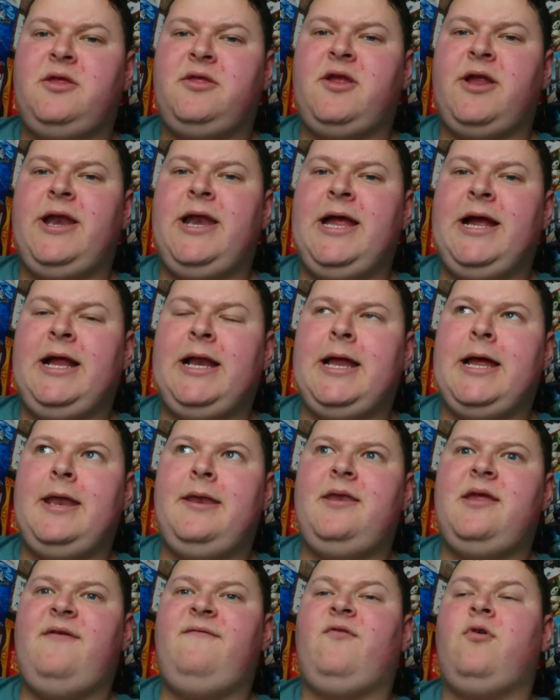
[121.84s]
and LEOGLAND,
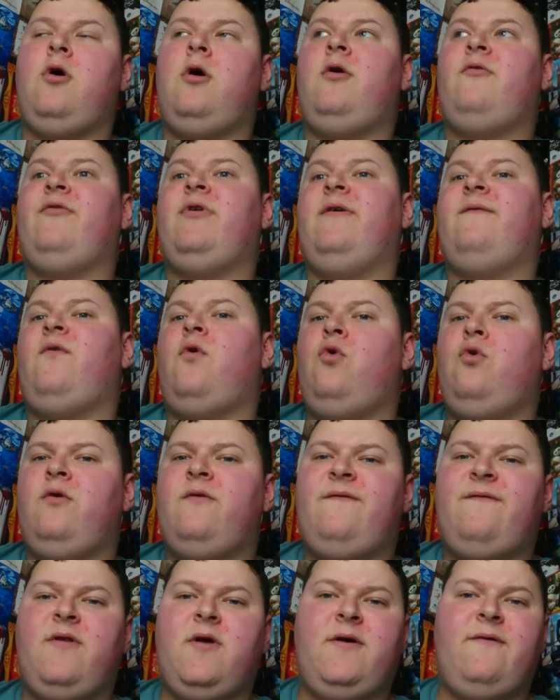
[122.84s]
they've got rid of all of
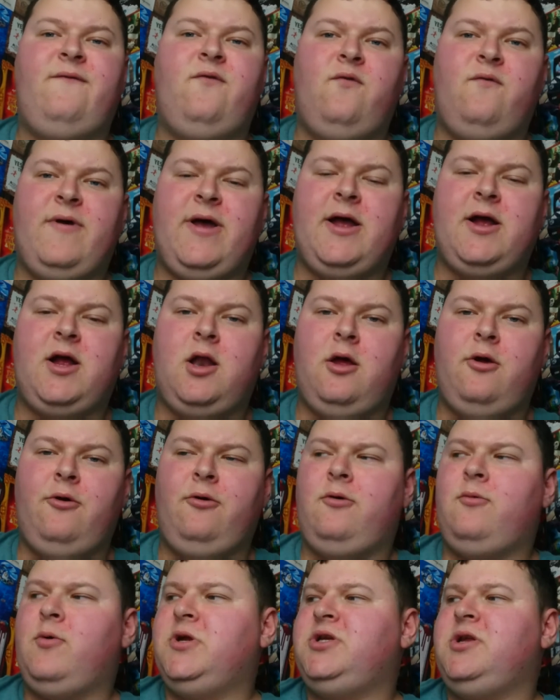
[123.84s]
the full fat Coke,
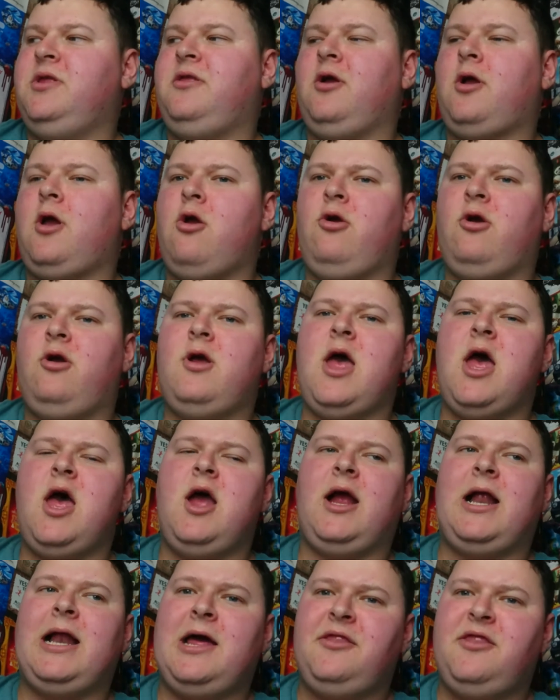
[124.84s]
which is a Coke
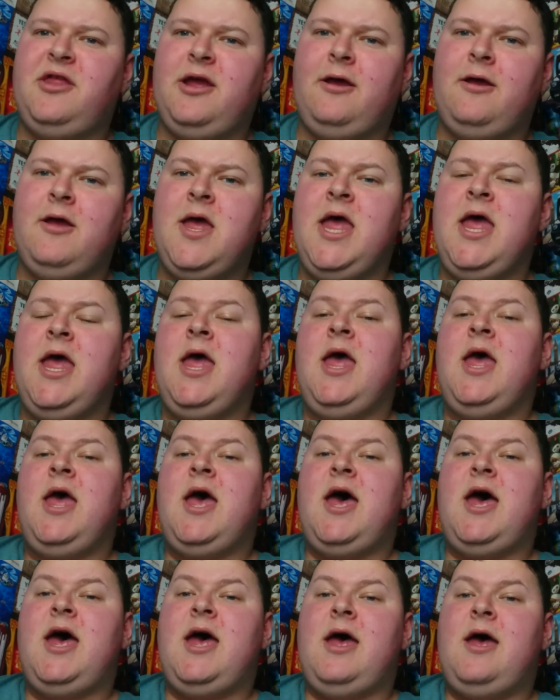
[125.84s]
Classic,
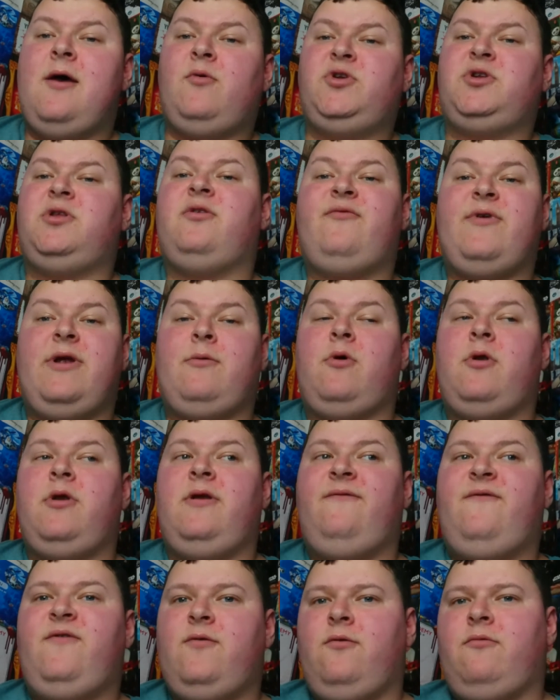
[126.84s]
which is the red one, if
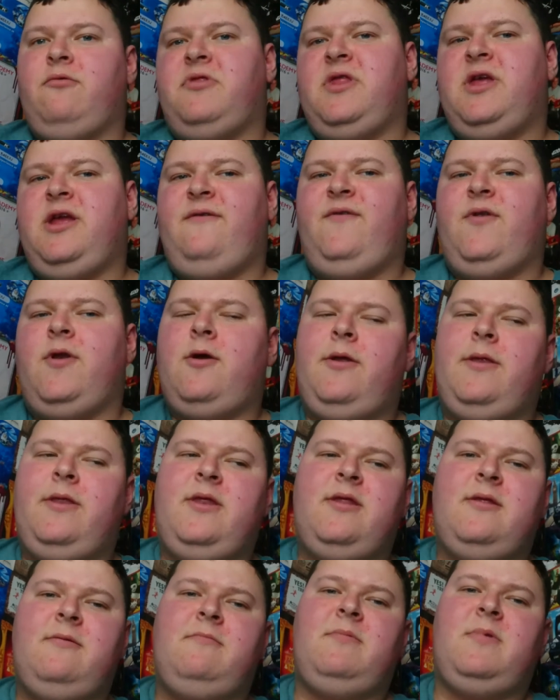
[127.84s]
you know
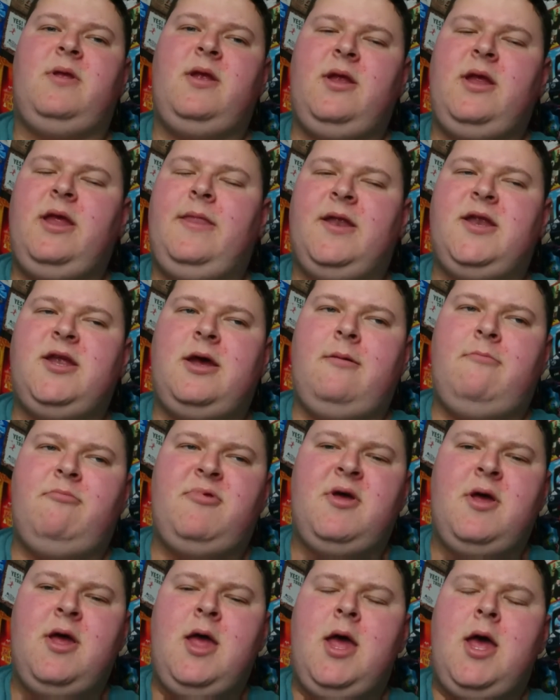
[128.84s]
in the terms.
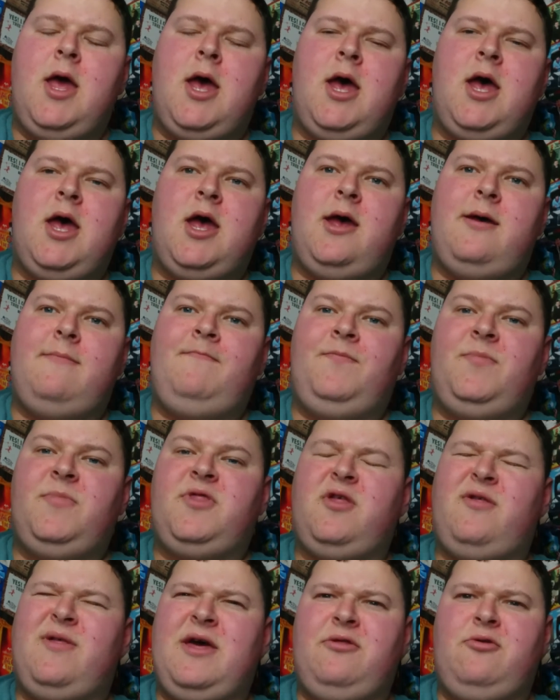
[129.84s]
So
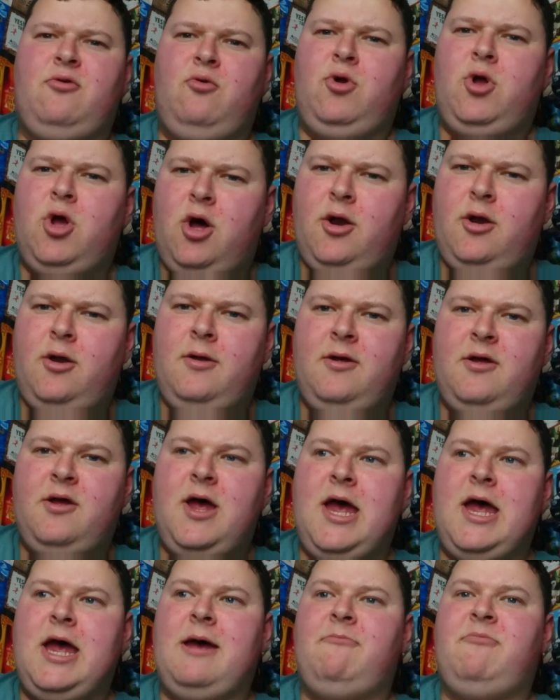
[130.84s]
that's all gone.
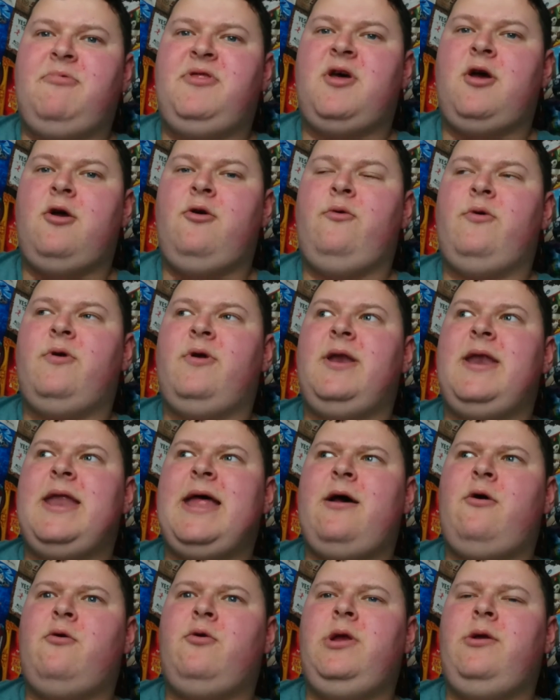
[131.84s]
So now
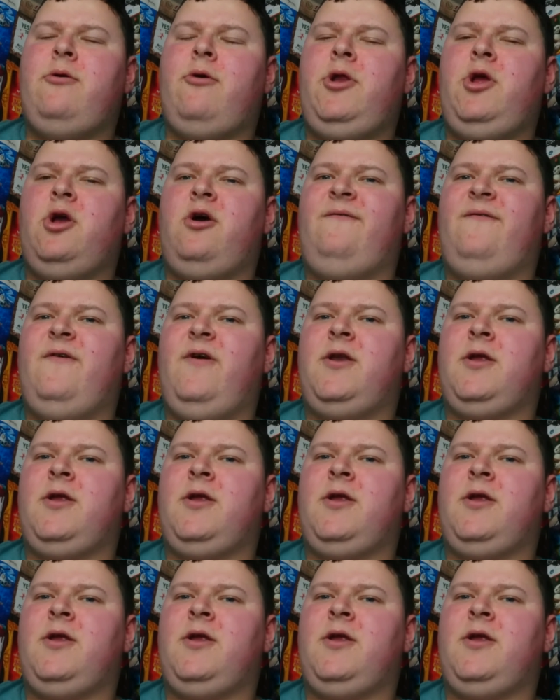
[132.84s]
you're only offered